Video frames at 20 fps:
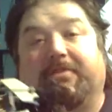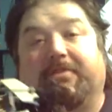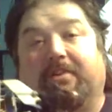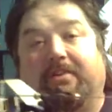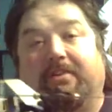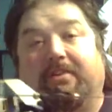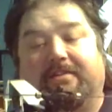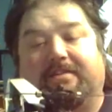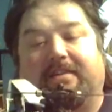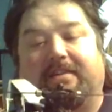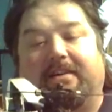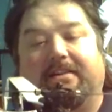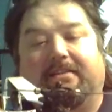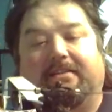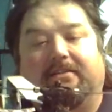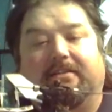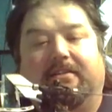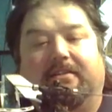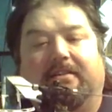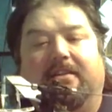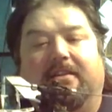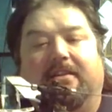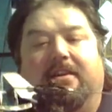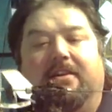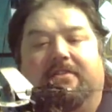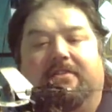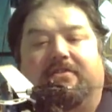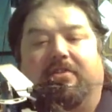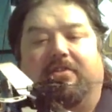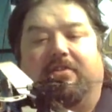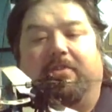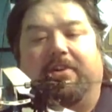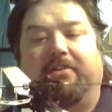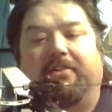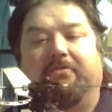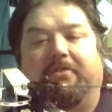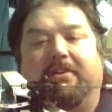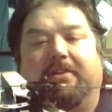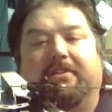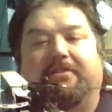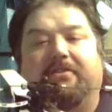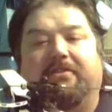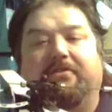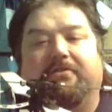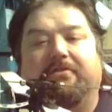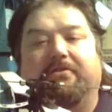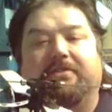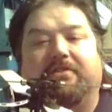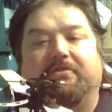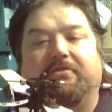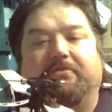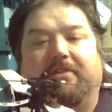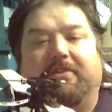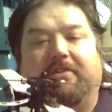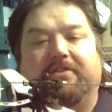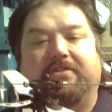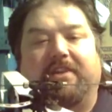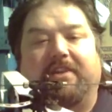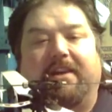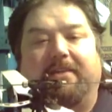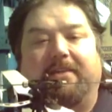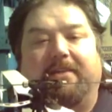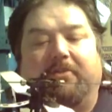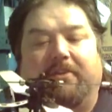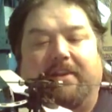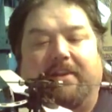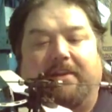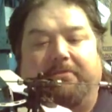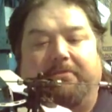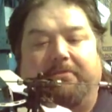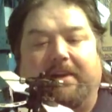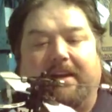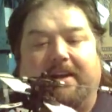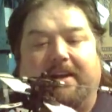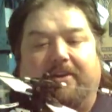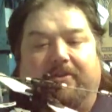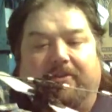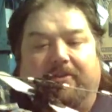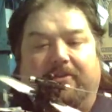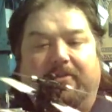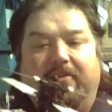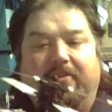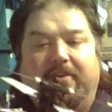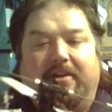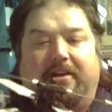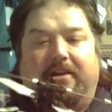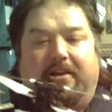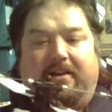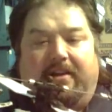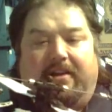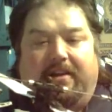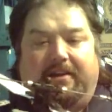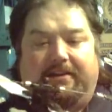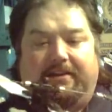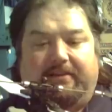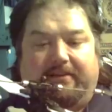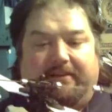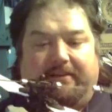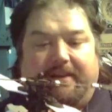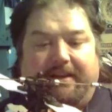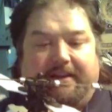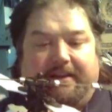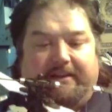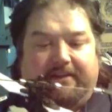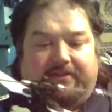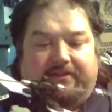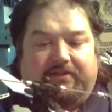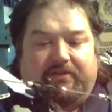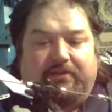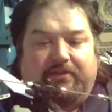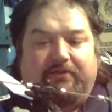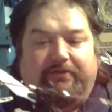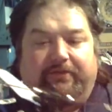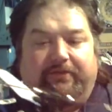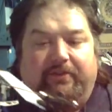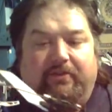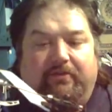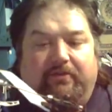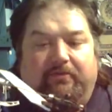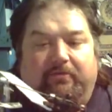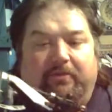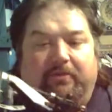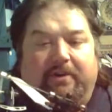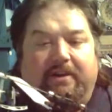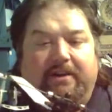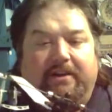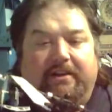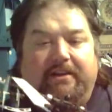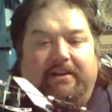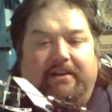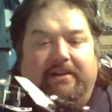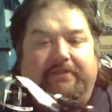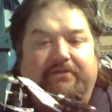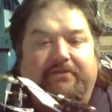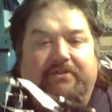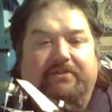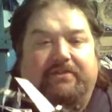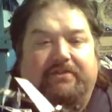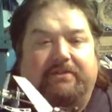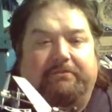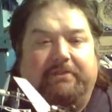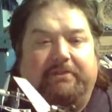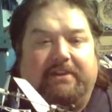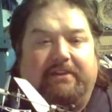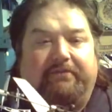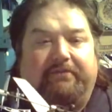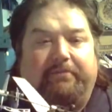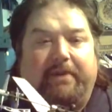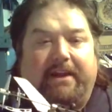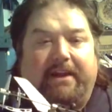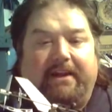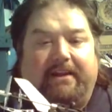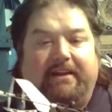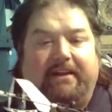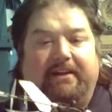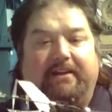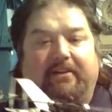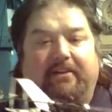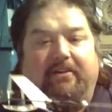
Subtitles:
sorry, the cyclic. So what you want to do is you want to jam on that power, and it's twofold. One, it gives you some lift back, and it